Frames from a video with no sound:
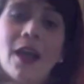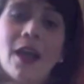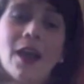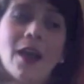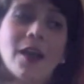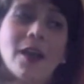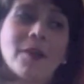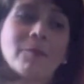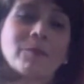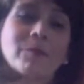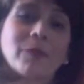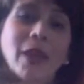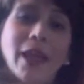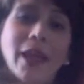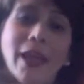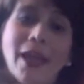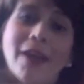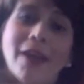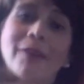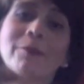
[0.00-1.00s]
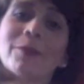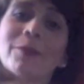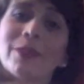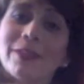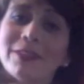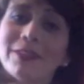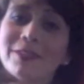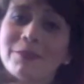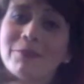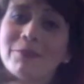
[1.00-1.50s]
I
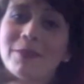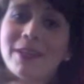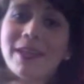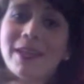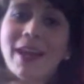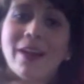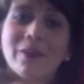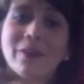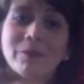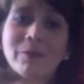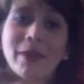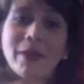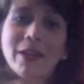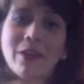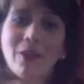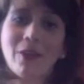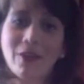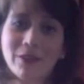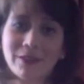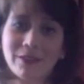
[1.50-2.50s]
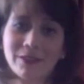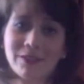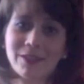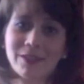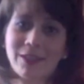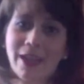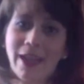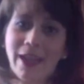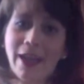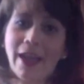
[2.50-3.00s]
happen to be out in my garden
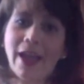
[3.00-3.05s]
today.